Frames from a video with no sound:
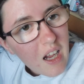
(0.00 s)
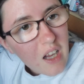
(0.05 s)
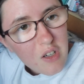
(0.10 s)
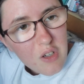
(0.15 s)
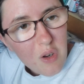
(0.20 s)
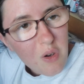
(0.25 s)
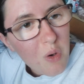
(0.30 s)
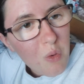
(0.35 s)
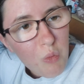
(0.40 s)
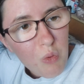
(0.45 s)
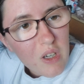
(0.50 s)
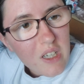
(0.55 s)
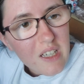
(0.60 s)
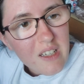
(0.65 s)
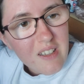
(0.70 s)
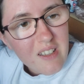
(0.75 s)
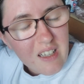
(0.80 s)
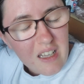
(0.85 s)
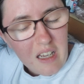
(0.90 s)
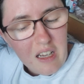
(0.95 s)
I don't know what he
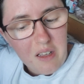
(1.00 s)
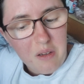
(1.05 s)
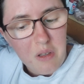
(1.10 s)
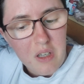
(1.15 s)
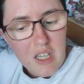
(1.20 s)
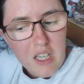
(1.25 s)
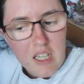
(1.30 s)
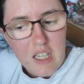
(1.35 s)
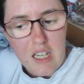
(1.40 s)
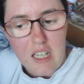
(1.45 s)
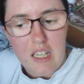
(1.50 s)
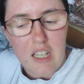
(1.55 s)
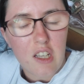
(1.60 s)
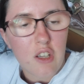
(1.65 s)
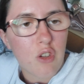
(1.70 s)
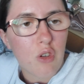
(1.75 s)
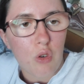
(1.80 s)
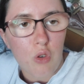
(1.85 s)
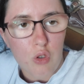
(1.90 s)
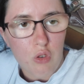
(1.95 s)
said, he
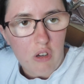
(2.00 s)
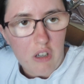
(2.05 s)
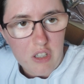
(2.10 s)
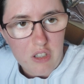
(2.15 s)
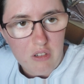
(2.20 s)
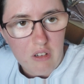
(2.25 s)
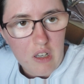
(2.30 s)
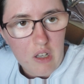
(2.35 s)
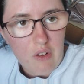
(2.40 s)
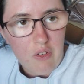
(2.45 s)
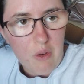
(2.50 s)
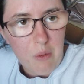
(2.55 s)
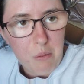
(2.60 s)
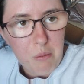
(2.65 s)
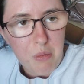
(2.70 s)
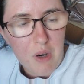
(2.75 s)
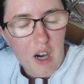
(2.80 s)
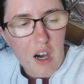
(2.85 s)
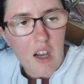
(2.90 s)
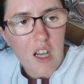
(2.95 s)
didn't talk to us or anything,
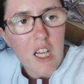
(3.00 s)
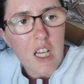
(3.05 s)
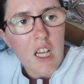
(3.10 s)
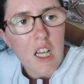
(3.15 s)
but